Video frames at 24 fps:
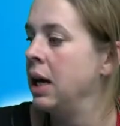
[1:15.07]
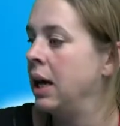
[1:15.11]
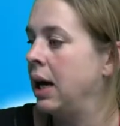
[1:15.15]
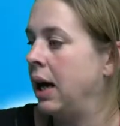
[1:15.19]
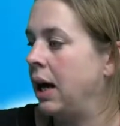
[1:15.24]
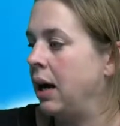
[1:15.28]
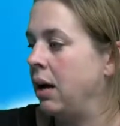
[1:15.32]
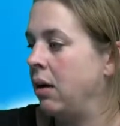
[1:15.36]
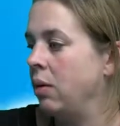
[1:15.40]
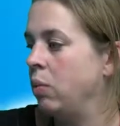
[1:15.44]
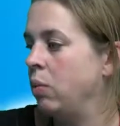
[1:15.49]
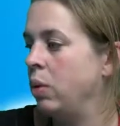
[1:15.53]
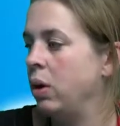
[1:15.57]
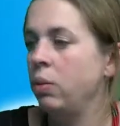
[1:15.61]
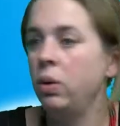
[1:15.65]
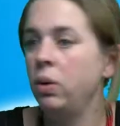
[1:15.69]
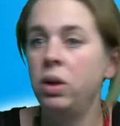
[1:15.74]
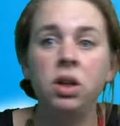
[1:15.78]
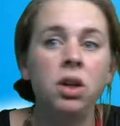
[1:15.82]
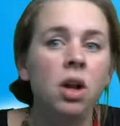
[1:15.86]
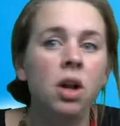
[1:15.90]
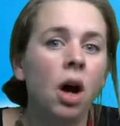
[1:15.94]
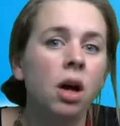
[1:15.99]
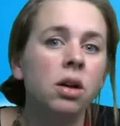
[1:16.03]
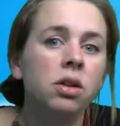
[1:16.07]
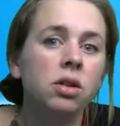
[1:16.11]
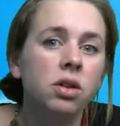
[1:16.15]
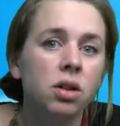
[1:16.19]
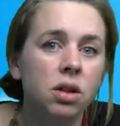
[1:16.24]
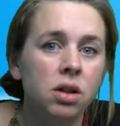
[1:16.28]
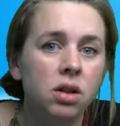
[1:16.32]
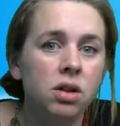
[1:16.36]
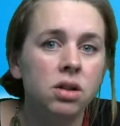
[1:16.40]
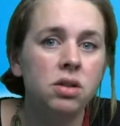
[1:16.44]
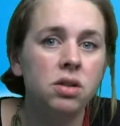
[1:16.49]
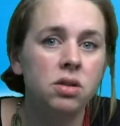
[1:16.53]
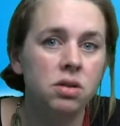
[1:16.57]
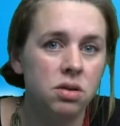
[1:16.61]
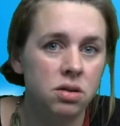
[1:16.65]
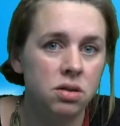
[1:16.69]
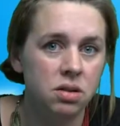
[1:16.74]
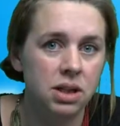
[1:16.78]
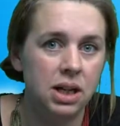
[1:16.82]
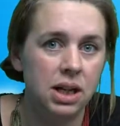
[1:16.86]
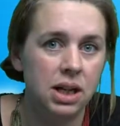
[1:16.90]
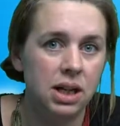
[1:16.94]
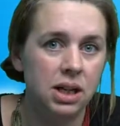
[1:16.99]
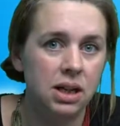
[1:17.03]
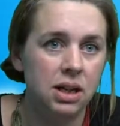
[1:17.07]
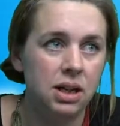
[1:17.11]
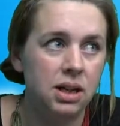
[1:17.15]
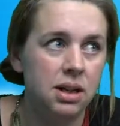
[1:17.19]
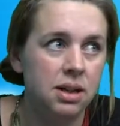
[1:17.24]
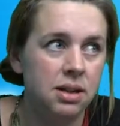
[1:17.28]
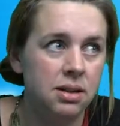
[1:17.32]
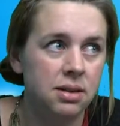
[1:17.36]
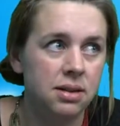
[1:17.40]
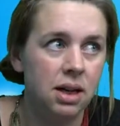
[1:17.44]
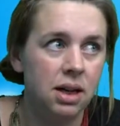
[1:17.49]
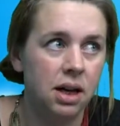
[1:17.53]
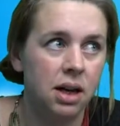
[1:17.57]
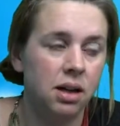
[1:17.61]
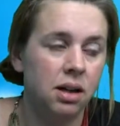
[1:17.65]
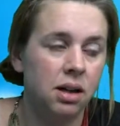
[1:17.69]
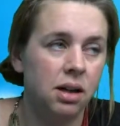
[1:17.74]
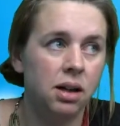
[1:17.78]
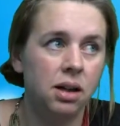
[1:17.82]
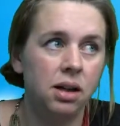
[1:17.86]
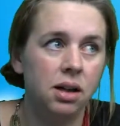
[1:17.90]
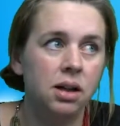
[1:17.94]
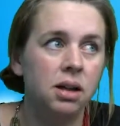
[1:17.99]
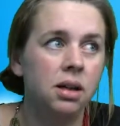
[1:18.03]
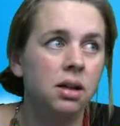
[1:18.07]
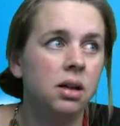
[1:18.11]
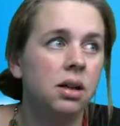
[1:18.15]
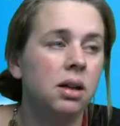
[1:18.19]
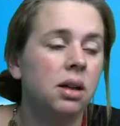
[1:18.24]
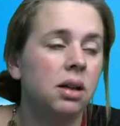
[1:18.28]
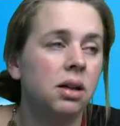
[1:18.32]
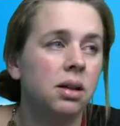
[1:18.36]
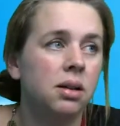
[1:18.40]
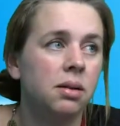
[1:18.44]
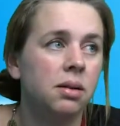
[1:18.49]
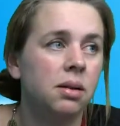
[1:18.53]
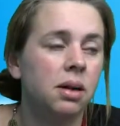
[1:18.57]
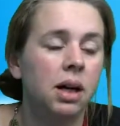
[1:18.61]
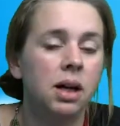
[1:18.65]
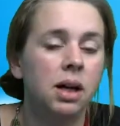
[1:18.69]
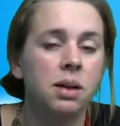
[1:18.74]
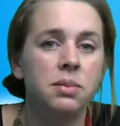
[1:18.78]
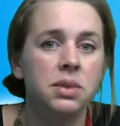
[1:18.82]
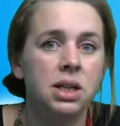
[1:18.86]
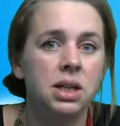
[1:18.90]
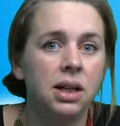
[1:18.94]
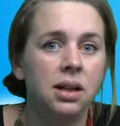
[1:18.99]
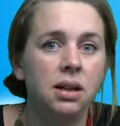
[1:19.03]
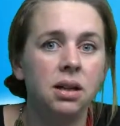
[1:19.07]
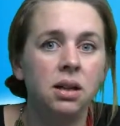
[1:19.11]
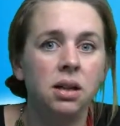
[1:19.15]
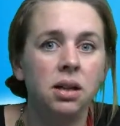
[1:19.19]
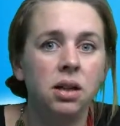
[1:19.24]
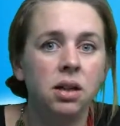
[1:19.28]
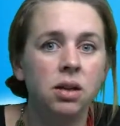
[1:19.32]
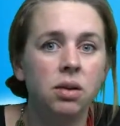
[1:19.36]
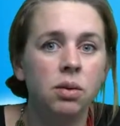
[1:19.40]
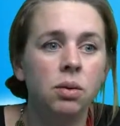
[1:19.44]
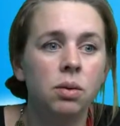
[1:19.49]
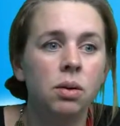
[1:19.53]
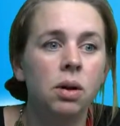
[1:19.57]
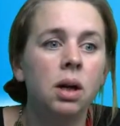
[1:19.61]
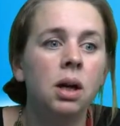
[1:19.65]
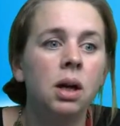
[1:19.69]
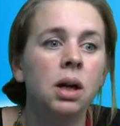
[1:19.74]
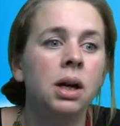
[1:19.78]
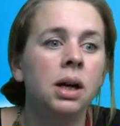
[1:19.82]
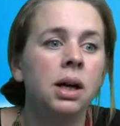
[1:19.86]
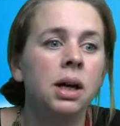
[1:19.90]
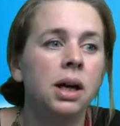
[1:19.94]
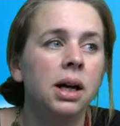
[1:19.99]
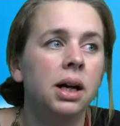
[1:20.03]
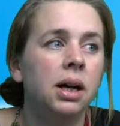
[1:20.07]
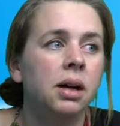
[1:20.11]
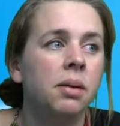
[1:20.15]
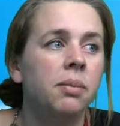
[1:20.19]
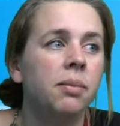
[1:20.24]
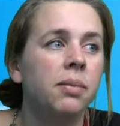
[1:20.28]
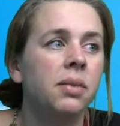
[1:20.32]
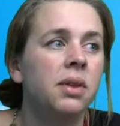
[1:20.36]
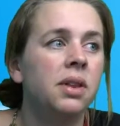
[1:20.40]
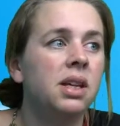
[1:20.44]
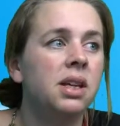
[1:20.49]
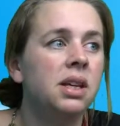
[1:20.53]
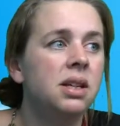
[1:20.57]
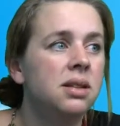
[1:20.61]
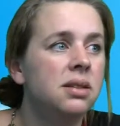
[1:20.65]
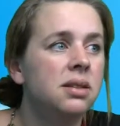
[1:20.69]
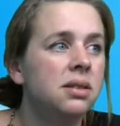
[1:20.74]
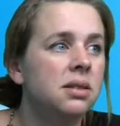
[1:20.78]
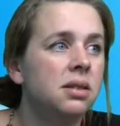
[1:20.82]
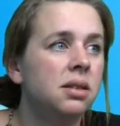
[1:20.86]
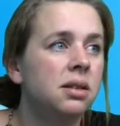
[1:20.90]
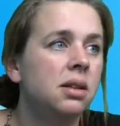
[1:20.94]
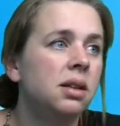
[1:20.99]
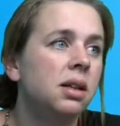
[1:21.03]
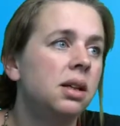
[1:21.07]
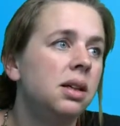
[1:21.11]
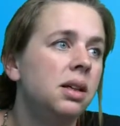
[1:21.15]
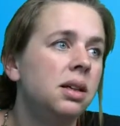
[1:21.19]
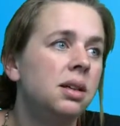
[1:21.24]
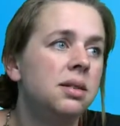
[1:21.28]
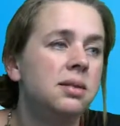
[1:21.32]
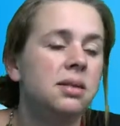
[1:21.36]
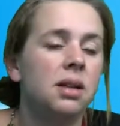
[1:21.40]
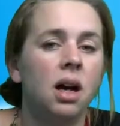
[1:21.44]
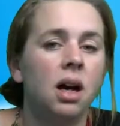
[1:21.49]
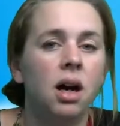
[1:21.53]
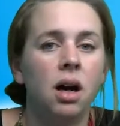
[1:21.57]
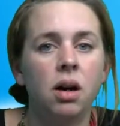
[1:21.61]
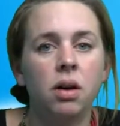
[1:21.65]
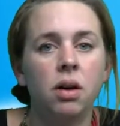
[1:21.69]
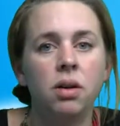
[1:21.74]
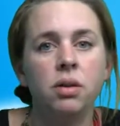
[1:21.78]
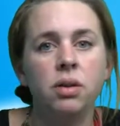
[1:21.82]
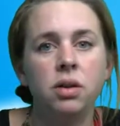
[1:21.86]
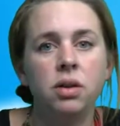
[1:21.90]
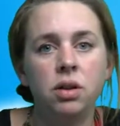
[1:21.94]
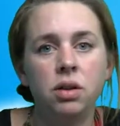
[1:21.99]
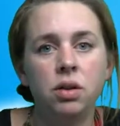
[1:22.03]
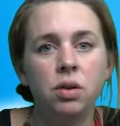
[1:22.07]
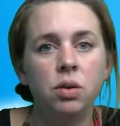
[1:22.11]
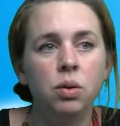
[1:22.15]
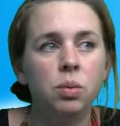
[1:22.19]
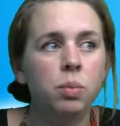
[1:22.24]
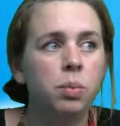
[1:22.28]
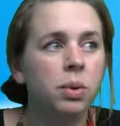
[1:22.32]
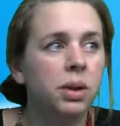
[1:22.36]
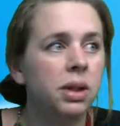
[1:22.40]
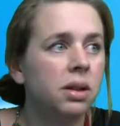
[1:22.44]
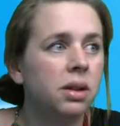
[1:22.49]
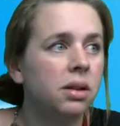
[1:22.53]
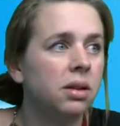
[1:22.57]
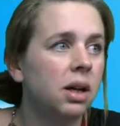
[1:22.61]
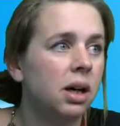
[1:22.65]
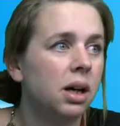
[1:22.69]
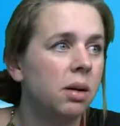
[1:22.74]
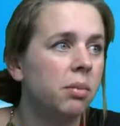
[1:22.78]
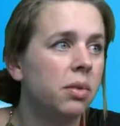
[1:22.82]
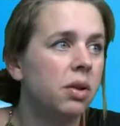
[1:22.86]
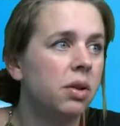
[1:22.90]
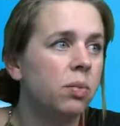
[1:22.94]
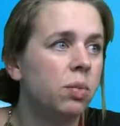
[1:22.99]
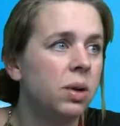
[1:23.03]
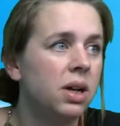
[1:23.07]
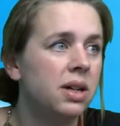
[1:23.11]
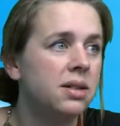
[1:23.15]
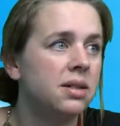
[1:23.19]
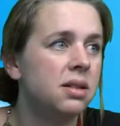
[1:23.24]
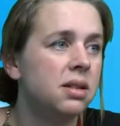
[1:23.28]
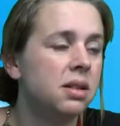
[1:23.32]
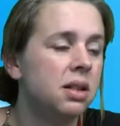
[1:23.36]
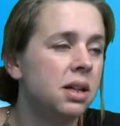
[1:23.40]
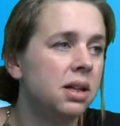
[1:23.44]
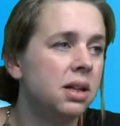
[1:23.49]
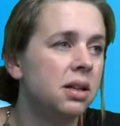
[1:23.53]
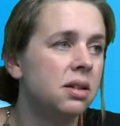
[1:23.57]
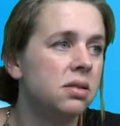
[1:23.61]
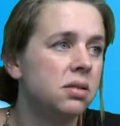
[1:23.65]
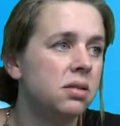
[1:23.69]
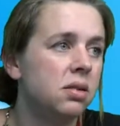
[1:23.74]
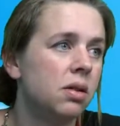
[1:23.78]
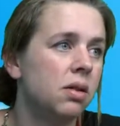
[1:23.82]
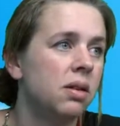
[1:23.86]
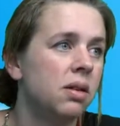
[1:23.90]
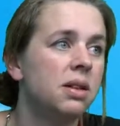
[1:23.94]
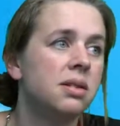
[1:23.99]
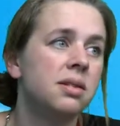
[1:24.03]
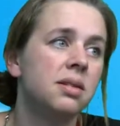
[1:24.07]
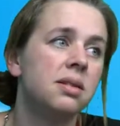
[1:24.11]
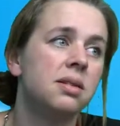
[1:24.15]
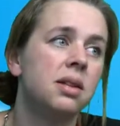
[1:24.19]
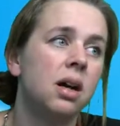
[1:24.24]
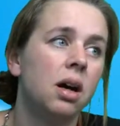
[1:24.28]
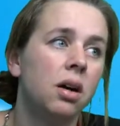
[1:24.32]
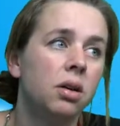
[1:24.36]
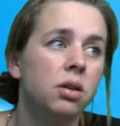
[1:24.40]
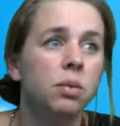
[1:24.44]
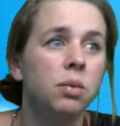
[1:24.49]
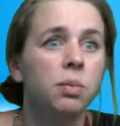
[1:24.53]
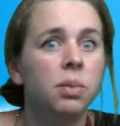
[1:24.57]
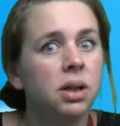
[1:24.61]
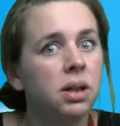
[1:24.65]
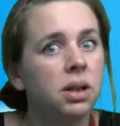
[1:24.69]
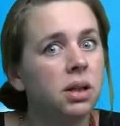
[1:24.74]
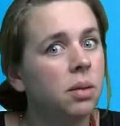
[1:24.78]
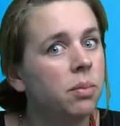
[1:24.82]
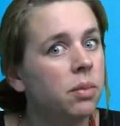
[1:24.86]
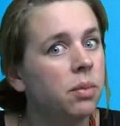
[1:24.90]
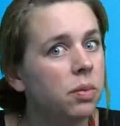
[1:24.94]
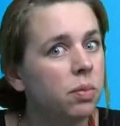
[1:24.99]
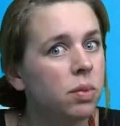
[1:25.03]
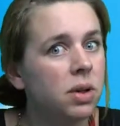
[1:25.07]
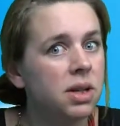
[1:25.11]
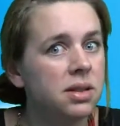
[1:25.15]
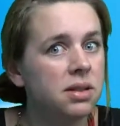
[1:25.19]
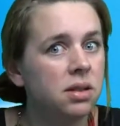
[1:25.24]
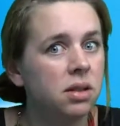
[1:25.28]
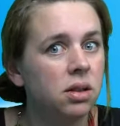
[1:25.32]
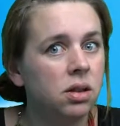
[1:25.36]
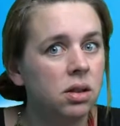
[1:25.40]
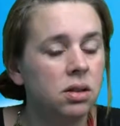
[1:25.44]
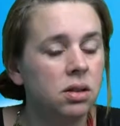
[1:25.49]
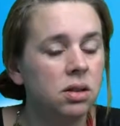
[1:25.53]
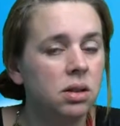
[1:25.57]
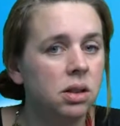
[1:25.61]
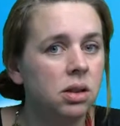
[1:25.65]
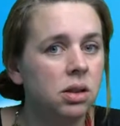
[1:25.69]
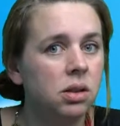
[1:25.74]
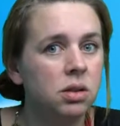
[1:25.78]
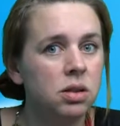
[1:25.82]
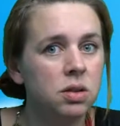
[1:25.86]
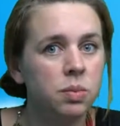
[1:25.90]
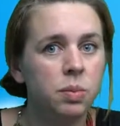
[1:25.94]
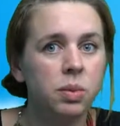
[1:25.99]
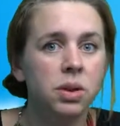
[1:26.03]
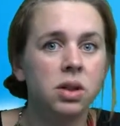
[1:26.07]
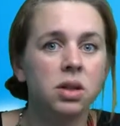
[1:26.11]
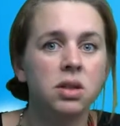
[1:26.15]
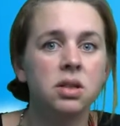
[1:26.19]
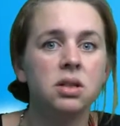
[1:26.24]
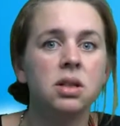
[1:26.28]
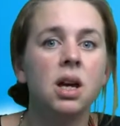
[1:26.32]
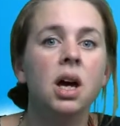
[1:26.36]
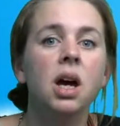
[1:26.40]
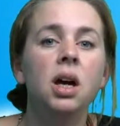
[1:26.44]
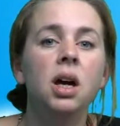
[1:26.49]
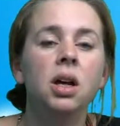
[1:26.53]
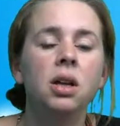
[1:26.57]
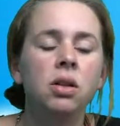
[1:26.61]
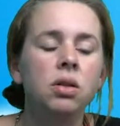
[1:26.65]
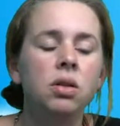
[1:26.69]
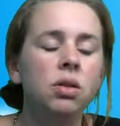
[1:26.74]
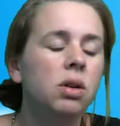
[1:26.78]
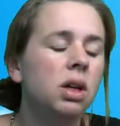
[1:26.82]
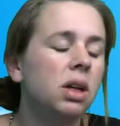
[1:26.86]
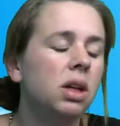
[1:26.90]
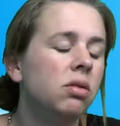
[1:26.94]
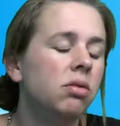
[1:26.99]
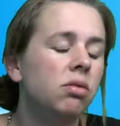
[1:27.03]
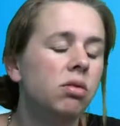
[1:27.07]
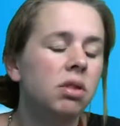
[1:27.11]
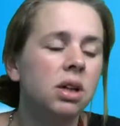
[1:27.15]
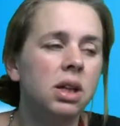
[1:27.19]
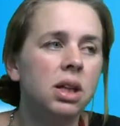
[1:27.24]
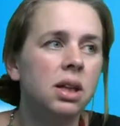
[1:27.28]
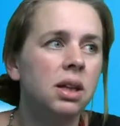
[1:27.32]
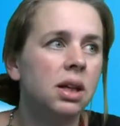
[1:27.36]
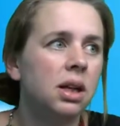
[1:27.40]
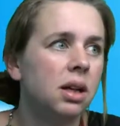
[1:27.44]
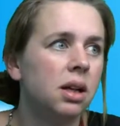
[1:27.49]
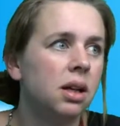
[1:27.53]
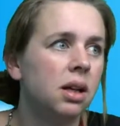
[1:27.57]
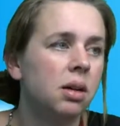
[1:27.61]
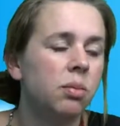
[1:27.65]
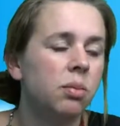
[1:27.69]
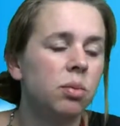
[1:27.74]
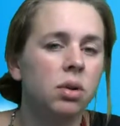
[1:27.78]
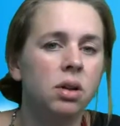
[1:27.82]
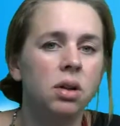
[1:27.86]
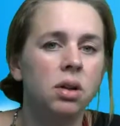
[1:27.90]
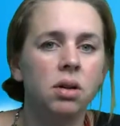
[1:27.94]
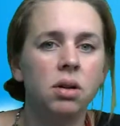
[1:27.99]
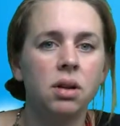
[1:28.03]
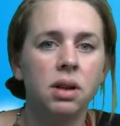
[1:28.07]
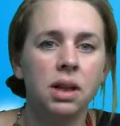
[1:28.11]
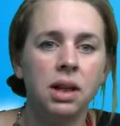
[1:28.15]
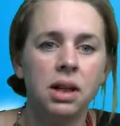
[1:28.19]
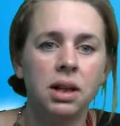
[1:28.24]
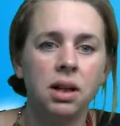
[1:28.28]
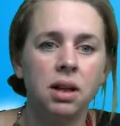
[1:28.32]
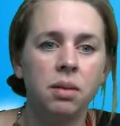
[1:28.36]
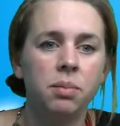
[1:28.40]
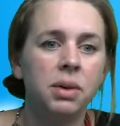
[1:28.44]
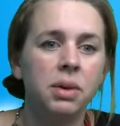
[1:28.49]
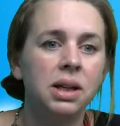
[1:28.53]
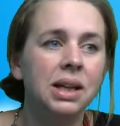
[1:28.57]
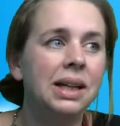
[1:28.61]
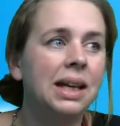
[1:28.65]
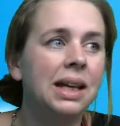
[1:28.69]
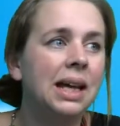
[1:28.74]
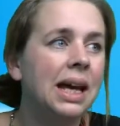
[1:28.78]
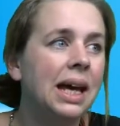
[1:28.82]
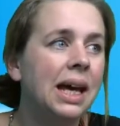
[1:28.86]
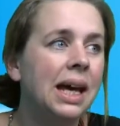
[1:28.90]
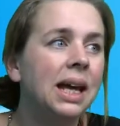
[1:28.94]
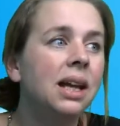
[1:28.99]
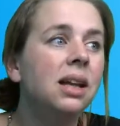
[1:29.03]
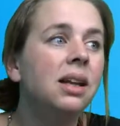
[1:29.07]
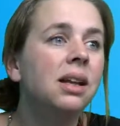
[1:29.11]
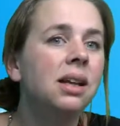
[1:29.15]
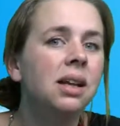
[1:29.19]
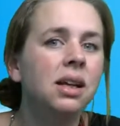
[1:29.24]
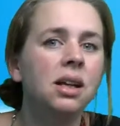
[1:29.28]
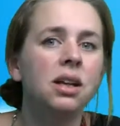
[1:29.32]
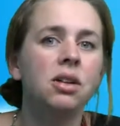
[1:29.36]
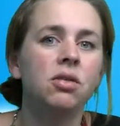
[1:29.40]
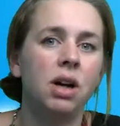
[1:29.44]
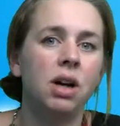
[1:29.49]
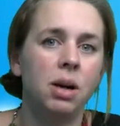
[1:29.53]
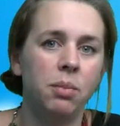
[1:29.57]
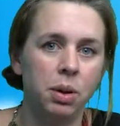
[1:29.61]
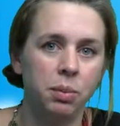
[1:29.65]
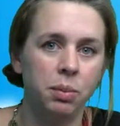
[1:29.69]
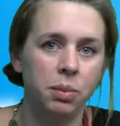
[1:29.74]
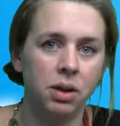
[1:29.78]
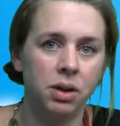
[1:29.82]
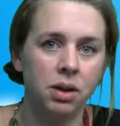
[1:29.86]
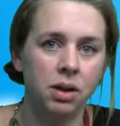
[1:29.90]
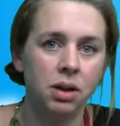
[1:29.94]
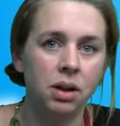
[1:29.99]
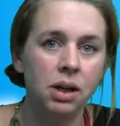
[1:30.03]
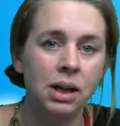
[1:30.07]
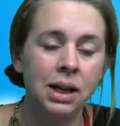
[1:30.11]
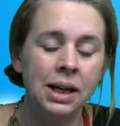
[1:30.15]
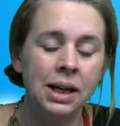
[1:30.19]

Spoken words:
What we're not going to do today is that I'm telling you this is how you build up the present tense, or this is how you build up the present continuous, because you can read that up or look that up in any grammar book.